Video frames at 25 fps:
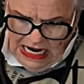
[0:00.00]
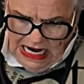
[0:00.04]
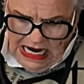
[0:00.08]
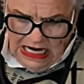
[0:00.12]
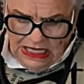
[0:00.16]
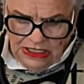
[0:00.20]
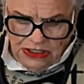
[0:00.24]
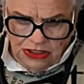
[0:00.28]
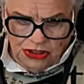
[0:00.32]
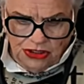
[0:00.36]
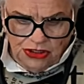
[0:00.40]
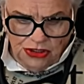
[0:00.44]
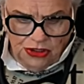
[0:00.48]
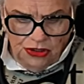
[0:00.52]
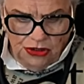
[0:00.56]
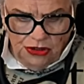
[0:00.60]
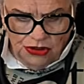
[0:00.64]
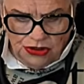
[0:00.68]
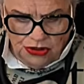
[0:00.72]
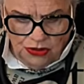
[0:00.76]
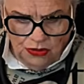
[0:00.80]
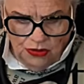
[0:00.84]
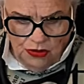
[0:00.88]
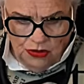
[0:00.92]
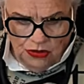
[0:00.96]

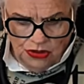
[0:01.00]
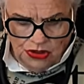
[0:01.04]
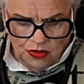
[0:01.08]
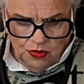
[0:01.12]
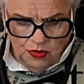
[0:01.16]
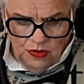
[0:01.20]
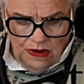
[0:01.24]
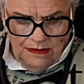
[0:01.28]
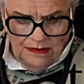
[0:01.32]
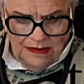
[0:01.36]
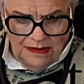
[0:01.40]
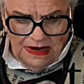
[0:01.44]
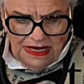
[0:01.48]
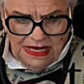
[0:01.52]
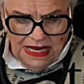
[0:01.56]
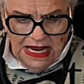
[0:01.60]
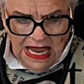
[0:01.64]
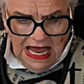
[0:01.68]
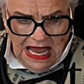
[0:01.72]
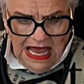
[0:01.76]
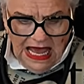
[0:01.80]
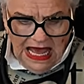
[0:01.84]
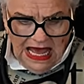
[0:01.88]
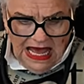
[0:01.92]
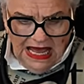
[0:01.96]
attitude towards women,
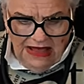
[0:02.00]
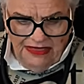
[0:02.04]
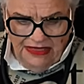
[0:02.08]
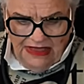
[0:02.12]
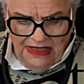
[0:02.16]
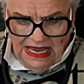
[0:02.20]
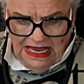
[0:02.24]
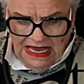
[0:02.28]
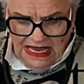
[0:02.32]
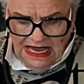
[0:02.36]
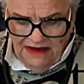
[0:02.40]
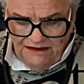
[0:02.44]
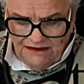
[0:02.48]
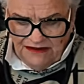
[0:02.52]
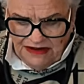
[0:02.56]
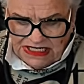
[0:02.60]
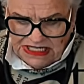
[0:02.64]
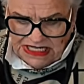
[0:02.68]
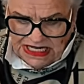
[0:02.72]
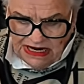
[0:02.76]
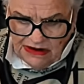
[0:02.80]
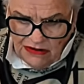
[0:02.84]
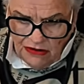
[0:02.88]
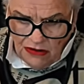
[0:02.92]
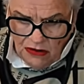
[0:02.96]
and they have a
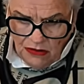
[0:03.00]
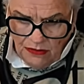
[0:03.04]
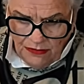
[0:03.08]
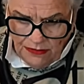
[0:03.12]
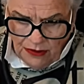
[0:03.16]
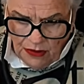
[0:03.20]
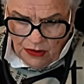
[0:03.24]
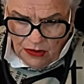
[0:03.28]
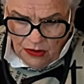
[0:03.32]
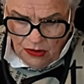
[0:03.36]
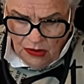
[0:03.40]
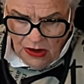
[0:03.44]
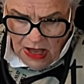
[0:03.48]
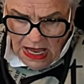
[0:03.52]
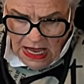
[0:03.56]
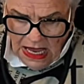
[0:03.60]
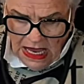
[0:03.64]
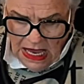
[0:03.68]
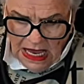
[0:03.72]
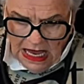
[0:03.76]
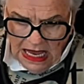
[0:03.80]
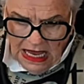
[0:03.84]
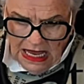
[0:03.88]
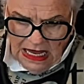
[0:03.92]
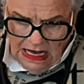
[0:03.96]
terrible
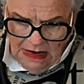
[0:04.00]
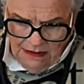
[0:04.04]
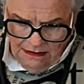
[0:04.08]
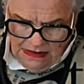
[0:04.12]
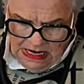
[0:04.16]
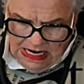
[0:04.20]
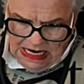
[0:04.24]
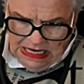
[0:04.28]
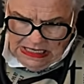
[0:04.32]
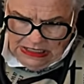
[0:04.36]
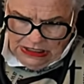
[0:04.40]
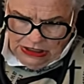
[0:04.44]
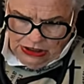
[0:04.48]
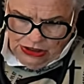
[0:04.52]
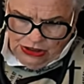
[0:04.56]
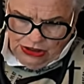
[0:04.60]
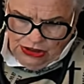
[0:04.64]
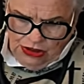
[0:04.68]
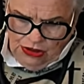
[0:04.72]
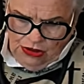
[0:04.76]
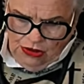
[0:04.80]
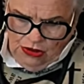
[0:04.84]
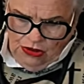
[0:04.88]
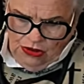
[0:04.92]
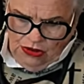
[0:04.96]

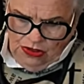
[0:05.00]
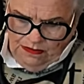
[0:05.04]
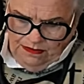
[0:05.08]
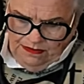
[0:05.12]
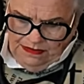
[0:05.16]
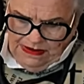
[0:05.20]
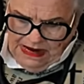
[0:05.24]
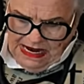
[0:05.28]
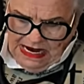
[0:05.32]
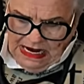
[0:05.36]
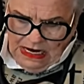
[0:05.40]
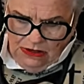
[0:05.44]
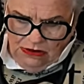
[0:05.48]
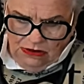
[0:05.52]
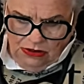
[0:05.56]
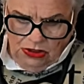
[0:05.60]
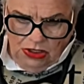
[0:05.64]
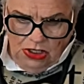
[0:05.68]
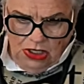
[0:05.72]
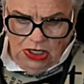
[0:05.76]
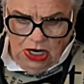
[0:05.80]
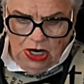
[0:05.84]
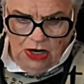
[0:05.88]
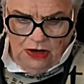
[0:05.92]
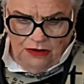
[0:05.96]
attitude about,
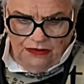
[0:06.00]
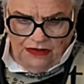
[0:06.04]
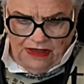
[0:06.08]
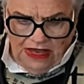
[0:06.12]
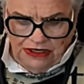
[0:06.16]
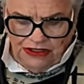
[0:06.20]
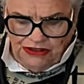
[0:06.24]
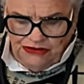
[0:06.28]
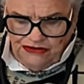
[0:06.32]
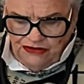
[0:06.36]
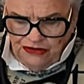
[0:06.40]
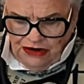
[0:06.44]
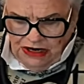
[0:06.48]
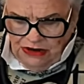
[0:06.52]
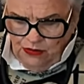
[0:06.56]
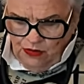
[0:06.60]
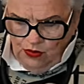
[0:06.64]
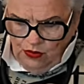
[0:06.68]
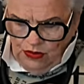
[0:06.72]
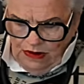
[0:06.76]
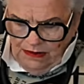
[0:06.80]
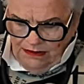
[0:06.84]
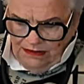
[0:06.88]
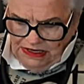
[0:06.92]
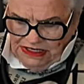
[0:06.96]
they treat
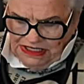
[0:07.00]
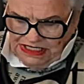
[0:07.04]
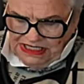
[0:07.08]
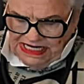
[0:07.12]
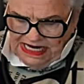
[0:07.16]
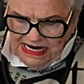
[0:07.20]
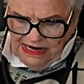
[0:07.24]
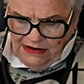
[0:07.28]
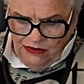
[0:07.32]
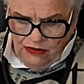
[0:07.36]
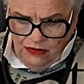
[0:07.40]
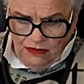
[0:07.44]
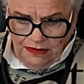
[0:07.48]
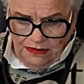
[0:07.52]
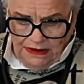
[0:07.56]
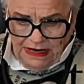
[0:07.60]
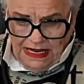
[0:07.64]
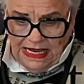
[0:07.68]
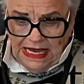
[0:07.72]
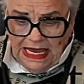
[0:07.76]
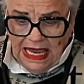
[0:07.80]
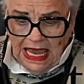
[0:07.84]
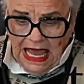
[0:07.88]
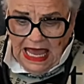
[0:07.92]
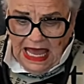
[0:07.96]
women
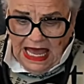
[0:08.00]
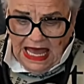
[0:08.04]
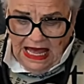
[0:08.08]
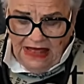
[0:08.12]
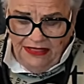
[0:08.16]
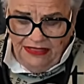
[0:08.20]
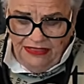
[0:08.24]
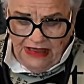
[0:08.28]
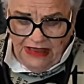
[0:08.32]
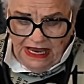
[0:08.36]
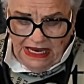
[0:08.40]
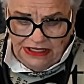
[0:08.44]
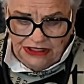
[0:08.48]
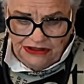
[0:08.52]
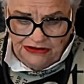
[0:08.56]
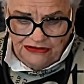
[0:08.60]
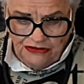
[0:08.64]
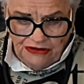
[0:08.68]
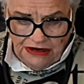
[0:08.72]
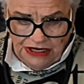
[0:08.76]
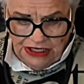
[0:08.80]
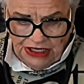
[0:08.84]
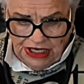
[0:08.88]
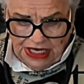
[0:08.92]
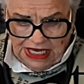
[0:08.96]
terribly and they
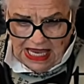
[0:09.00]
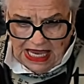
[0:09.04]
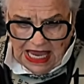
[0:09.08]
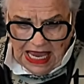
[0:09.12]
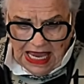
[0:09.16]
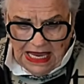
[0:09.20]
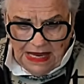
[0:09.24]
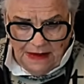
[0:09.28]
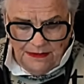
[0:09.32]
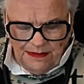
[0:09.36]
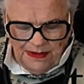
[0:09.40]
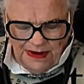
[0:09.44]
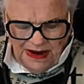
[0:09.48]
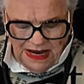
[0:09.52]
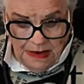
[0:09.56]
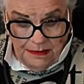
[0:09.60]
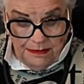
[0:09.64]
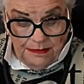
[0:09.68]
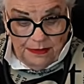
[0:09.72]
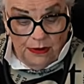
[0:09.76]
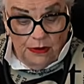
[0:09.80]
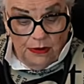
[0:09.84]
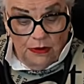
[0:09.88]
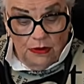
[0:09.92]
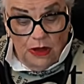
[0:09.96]
treat gay
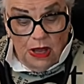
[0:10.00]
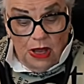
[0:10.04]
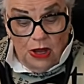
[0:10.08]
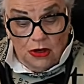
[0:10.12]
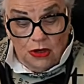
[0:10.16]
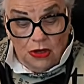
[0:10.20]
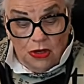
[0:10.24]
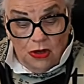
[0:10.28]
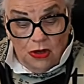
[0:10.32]
people